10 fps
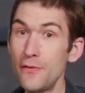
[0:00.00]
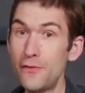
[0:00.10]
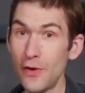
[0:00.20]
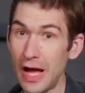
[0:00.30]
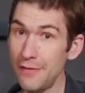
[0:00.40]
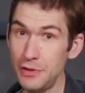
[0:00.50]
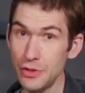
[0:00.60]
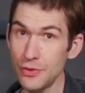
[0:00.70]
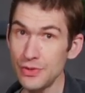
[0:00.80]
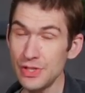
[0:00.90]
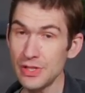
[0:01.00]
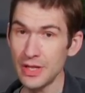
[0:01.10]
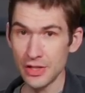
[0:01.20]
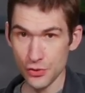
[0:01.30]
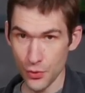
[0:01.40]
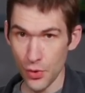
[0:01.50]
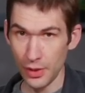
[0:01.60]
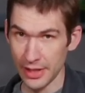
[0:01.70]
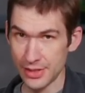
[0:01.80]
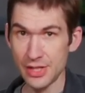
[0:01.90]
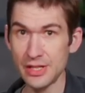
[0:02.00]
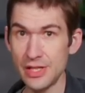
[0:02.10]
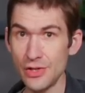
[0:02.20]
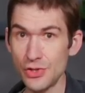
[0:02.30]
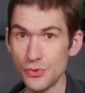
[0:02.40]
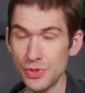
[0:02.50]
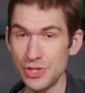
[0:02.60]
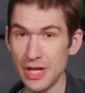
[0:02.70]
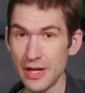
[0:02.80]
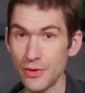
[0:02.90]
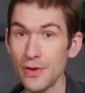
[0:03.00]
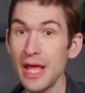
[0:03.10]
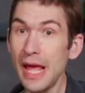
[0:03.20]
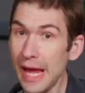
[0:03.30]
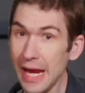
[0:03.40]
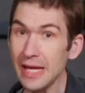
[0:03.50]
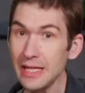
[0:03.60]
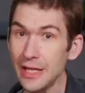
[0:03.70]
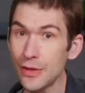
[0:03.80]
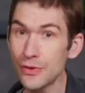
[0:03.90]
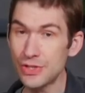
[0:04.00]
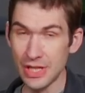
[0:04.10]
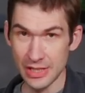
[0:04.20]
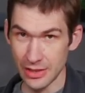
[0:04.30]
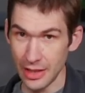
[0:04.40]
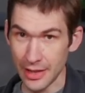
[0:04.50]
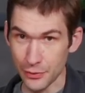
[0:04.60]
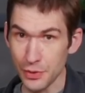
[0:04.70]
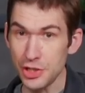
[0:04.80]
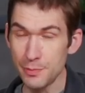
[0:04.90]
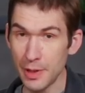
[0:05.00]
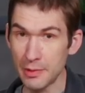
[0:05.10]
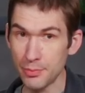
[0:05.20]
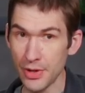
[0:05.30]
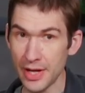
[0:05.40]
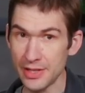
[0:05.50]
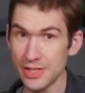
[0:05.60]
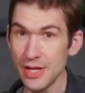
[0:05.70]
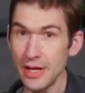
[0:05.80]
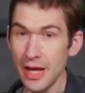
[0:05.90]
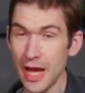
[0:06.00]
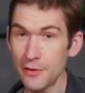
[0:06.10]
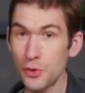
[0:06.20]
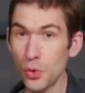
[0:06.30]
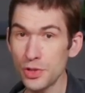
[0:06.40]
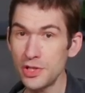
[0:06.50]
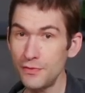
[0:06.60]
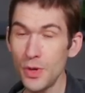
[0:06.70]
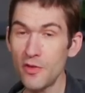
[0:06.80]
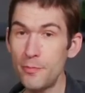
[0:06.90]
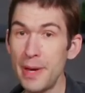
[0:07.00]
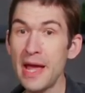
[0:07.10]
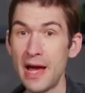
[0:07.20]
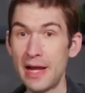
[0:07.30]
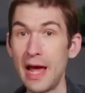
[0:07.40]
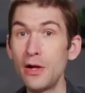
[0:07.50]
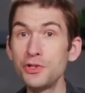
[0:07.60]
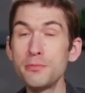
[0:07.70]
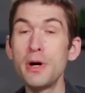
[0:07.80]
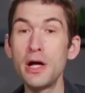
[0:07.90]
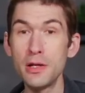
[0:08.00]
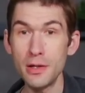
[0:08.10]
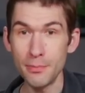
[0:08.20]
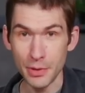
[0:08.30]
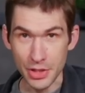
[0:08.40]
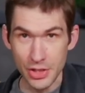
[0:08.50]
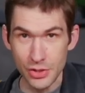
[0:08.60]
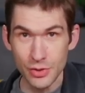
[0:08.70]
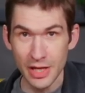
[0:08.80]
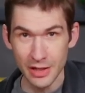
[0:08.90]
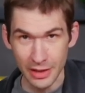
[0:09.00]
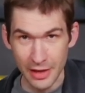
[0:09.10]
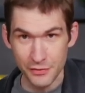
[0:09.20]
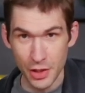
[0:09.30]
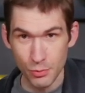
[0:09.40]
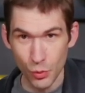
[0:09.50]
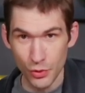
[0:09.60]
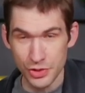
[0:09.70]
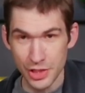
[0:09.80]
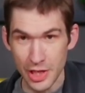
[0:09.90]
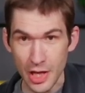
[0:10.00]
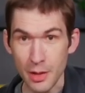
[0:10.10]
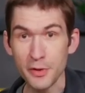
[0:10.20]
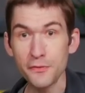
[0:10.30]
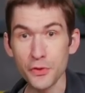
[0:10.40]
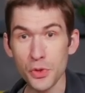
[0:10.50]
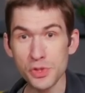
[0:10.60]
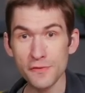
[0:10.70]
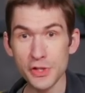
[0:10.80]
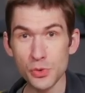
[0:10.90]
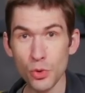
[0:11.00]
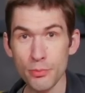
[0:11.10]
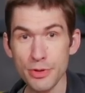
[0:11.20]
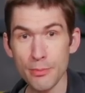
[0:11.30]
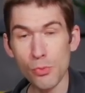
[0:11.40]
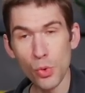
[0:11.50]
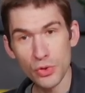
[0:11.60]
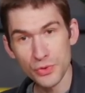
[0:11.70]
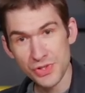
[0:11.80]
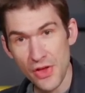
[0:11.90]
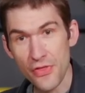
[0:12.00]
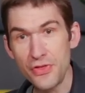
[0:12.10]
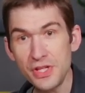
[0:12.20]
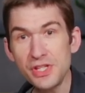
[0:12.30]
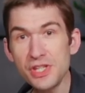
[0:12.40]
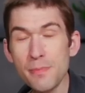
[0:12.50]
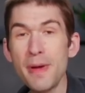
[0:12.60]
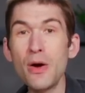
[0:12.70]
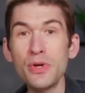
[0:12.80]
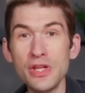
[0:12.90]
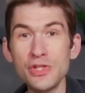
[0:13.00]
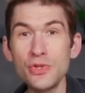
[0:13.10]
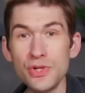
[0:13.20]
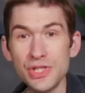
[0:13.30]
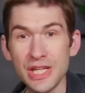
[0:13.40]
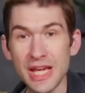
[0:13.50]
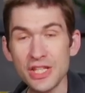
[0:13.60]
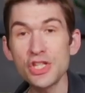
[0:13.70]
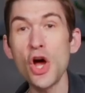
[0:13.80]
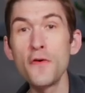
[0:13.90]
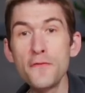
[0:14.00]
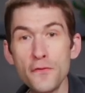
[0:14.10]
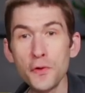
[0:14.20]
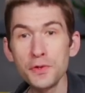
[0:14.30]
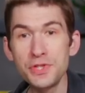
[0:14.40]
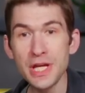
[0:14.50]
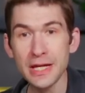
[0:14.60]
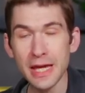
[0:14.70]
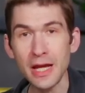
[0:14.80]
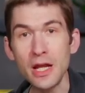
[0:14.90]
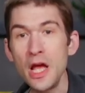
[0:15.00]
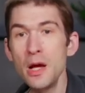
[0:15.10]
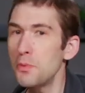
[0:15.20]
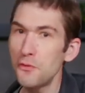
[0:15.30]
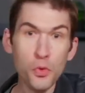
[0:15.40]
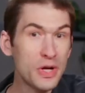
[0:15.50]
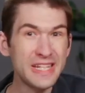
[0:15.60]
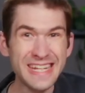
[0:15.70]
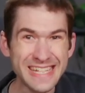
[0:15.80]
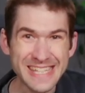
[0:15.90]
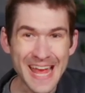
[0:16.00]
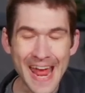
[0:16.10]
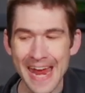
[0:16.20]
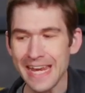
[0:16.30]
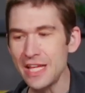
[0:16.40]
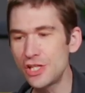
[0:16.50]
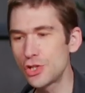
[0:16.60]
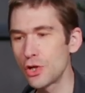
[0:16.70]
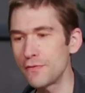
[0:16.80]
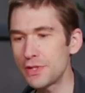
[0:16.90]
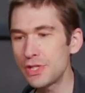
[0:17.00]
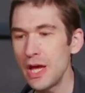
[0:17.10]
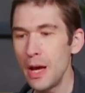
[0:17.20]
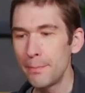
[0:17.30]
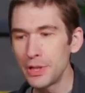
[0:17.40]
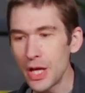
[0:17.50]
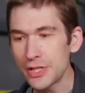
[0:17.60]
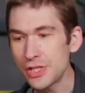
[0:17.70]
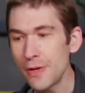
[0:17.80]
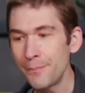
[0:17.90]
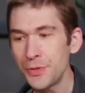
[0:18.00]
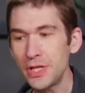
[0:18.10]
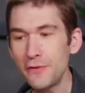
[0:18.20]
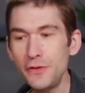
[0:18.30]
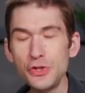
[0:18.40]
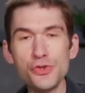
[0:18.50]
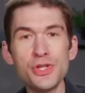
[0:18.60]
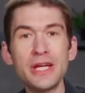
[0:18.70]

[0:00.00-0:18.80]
Five years, that's Rolex, that's industry standard. Eight years, that's a lot of Richemont brands. And of course, if you have Bayat Haldeman money, you get a lifetime warranty. But for those of us who are mere mortals, this is about as good as it gets, a full decade before it needs any service. Plus, you get features